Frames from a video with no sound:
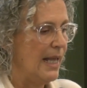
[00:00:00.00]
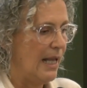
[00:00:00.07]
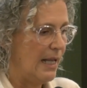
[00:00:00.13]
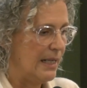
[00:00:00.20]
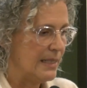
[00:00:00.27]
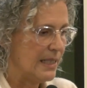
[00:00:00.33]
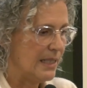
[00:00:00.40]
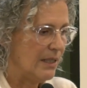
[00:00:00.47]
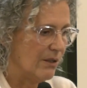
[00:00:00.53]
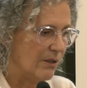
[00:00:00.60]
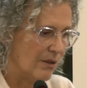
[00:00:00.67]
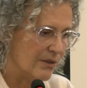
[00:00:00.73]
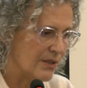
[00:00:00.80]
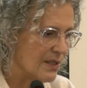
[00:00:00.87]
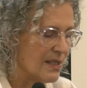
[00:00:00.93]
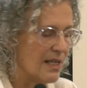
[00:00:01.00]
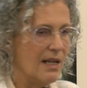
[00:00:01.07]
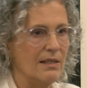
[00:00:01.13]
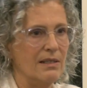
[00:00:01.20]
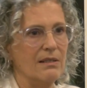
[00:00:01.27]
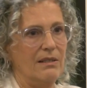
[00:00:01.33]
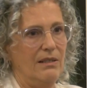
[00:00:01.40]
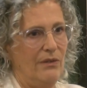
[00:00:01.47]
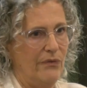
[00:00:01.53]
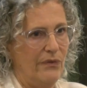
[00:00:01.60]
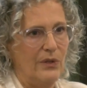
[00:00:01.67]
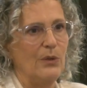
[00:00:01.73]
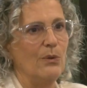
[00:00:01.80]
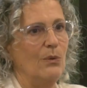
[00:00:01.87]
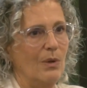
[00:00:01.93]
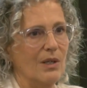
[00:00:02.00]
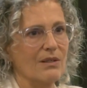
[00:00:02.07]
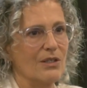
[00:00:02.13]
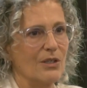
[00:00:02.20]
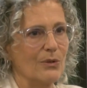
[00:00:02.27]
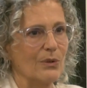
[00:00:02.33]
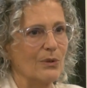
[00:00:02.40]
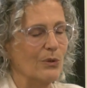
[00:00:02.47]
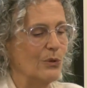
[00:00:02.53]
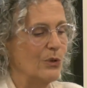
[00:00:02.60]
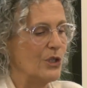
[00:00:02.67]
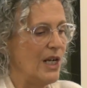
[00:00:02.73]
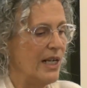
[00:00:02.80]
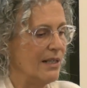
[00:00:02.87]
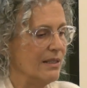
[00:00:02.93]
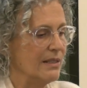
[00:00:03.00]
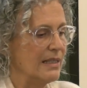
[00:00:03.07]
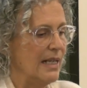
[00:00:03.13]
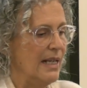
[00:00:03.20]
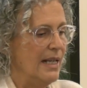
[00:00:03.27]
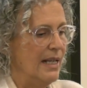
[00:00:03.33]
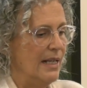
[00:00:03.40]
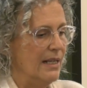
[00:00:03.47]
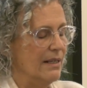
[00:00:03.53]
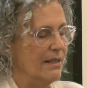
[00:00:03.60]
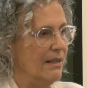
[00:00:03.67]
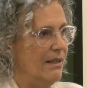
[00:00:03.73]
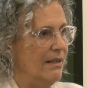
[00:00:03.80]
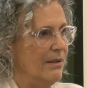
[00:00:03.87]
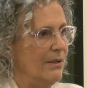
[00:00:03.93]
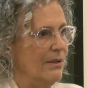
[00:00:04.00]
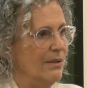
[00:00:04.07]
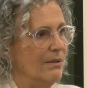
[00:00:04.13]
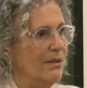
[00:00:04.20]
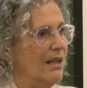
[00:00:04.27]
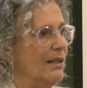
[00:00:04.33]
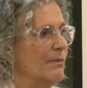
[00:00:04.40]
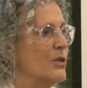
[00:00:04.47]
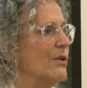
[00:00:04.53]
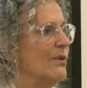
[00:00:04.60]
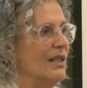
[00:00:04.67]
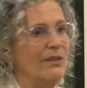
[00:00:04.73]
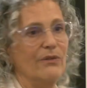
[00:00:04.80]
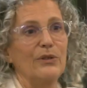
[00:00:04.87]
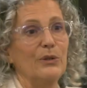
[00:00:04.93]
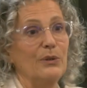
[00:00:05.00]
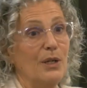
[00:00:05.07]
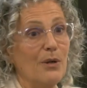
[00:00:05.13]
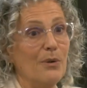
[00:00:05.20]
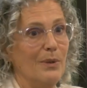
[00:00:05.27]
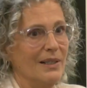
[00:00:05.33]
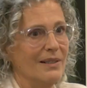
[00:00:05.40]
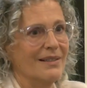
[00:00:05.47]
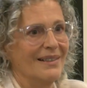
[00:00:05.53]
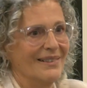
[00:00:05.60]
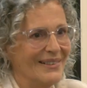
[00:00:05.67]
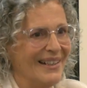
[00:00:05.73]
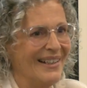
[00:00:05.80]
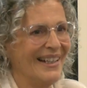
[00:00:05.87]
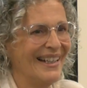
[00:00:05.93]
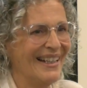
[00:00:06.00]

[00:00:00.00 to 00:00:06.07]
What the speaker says: And on the site, if you want to check it, I'm sorry if you know it, okay?